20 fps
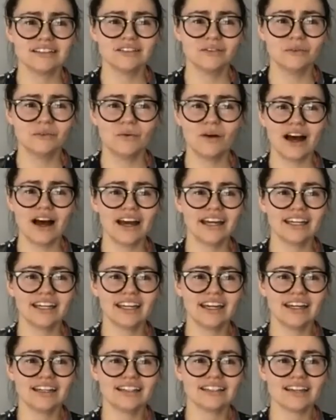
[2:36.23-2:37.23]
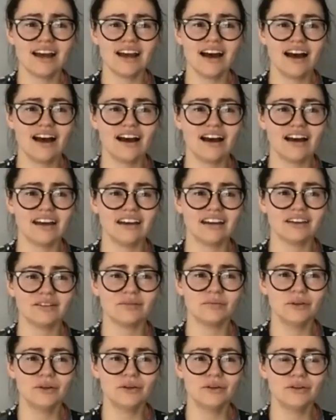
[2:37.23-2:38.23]
Why can't I
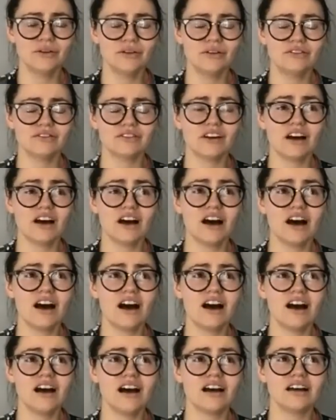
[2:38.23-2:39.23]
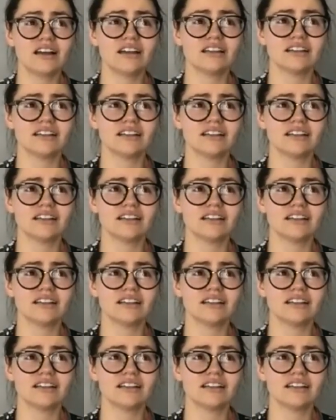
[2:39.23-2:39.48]
move on?